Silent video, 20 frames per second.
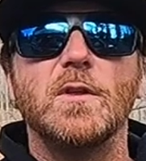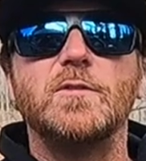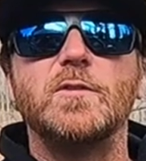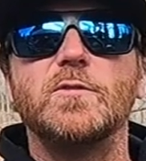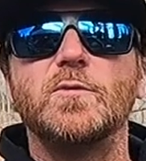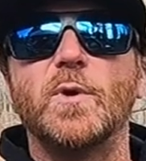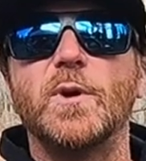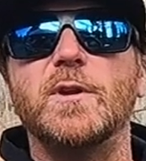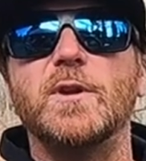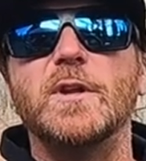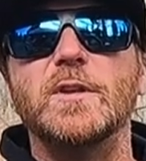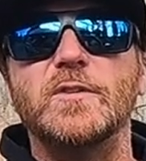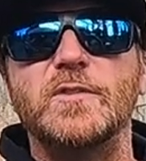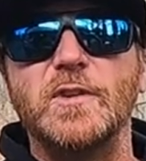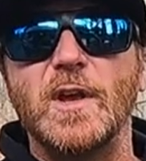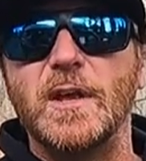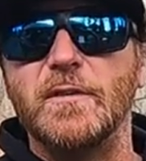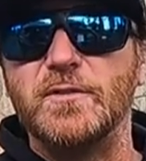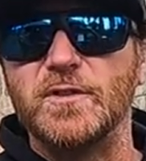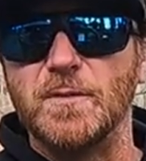This is where you can
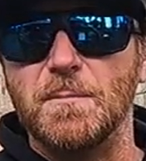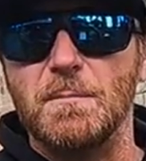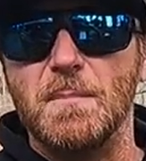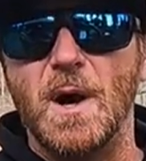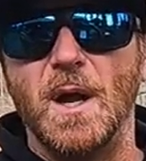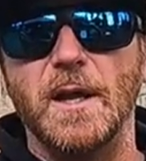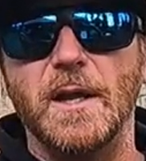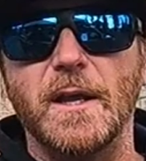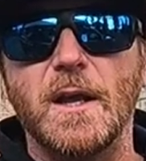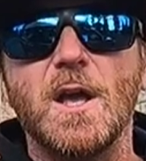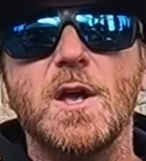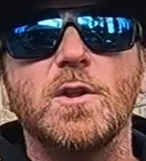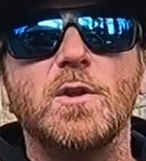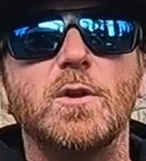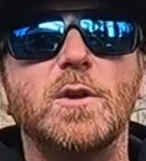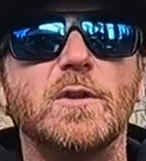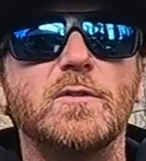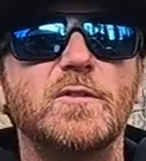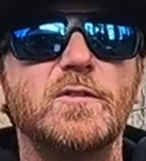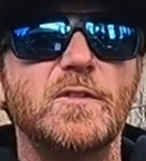save some money. You
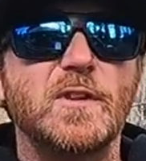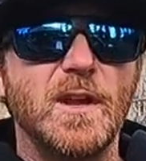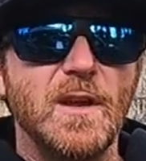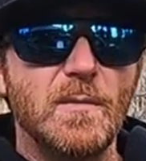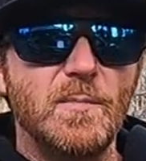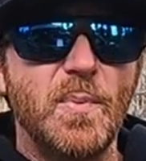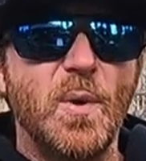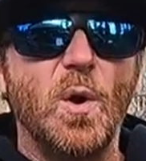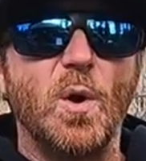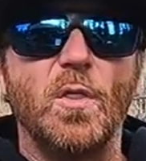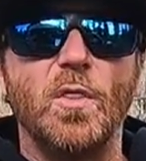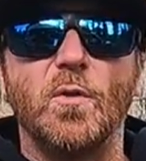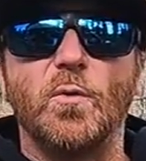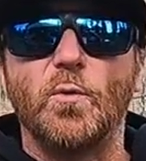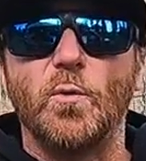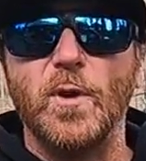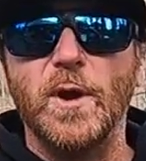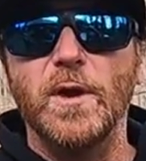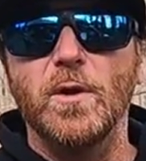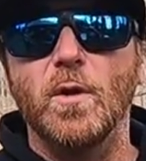can skimp on the
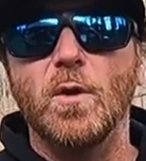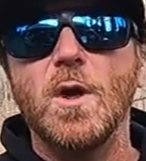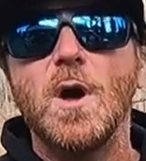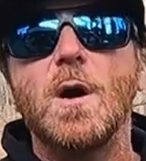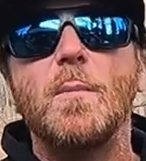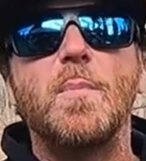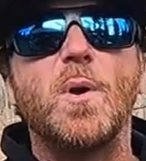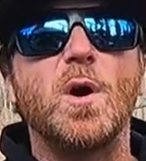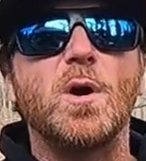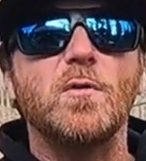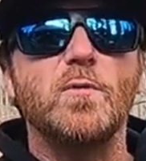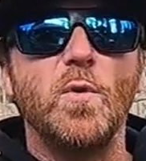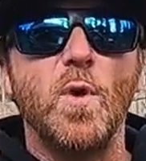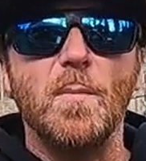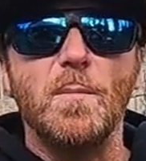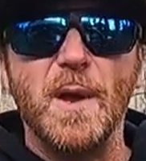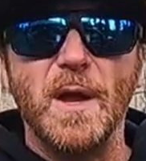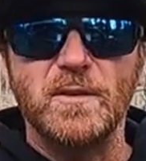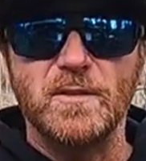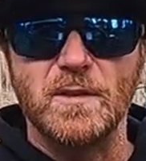reel. Part of
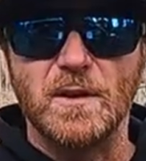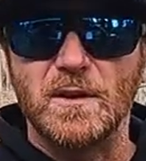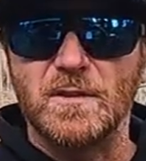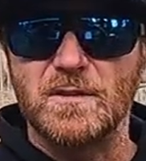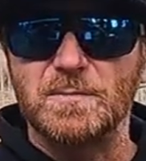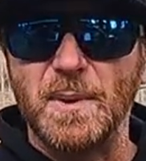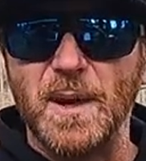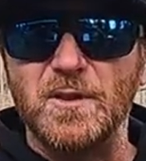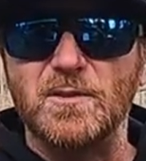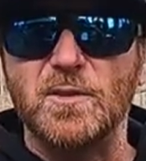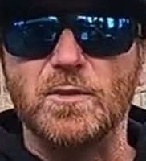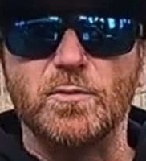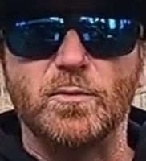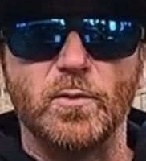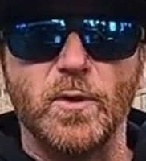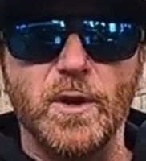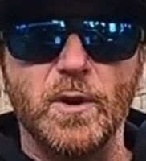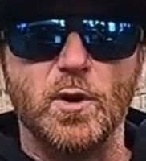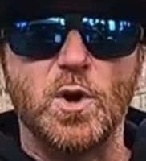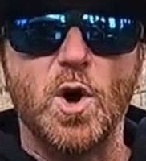what makes an expensive
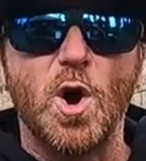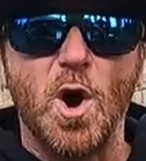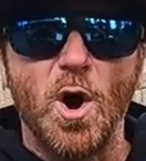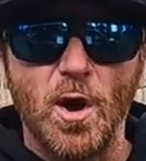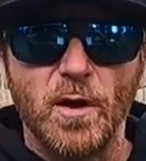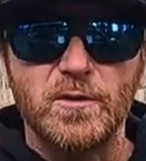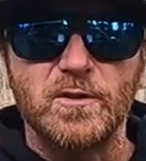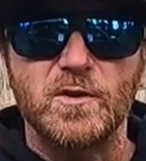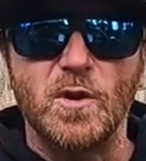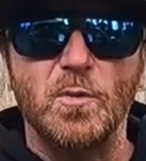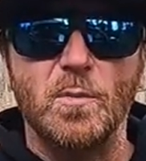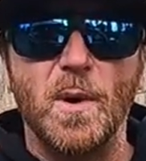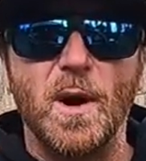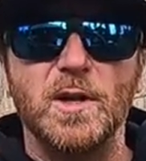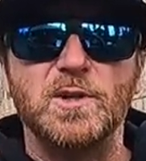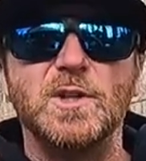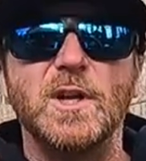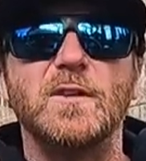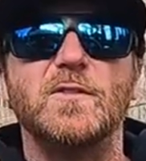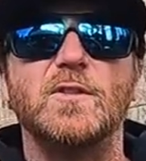reel cost so
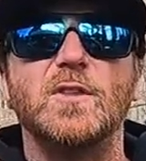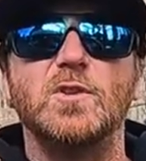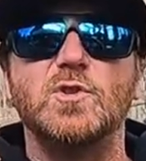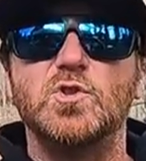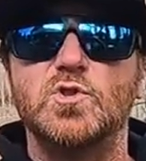much is the